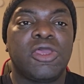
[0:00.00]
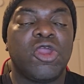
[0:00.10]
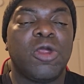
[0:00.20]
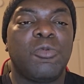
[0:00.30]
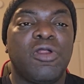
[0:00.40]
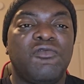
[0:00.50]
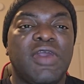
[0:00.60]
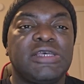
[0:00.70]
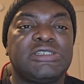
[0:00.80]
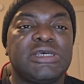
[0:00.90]
your
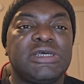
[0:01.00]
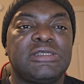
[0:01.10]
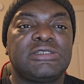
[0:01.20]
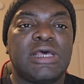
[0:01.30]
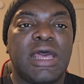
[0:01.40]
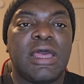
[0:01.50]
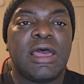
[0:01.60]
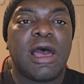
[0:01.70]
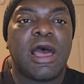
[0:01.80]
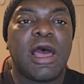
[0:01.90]

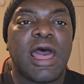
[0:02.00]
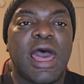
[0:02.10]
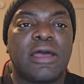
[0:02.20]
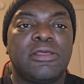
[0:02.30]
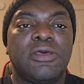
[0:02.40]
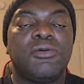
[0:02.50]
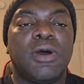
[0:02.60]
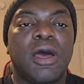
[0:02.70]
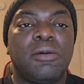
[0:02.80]
motivations, how you